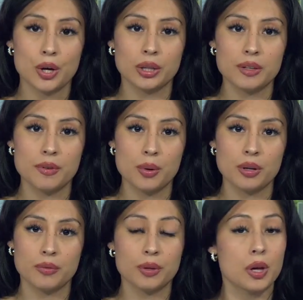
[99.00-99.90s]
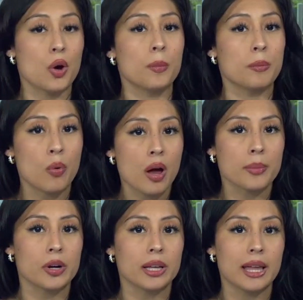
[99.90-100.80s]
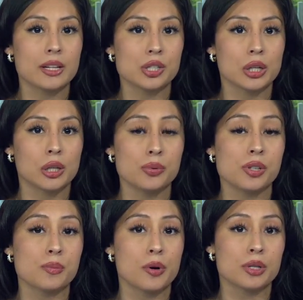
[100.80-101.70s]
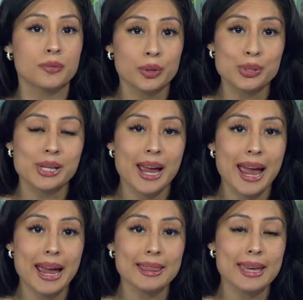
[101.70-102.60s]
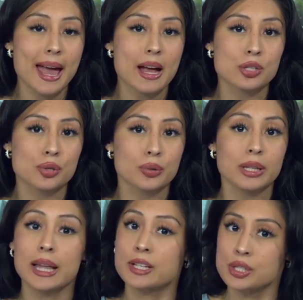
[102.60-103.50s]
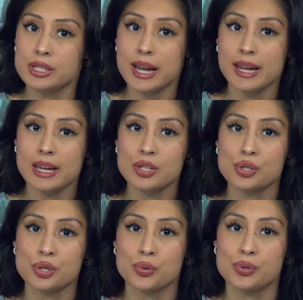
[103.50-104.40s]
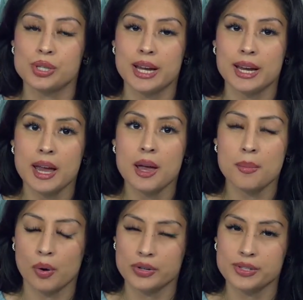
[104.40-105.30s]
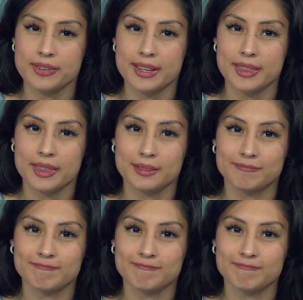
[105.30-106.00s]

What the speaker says: Early voting for the open primary election closes March 1st, and the actual election day is Tuesday, March 5th.